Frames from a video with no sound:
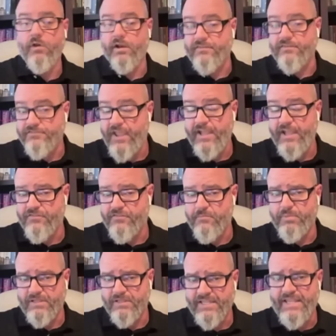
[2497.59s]
What we're going to say
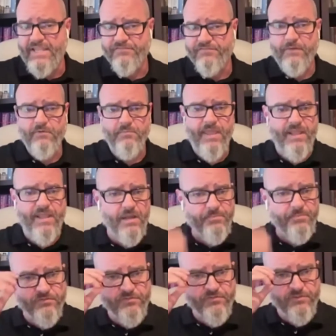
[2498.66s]
is the beliefs that would
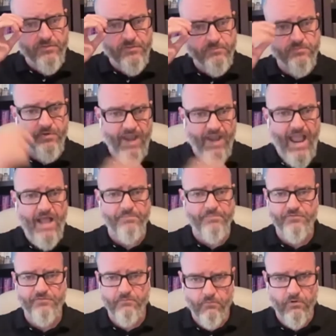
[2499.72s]
make up those systems
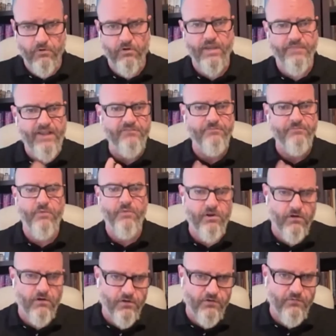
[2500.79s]
perhaps were, and that's
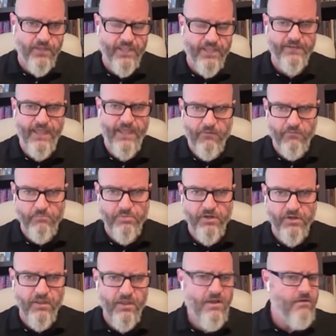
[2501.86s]
what we argue in
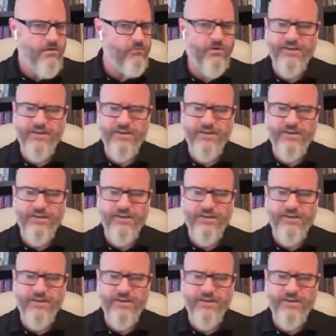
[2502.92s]
our book.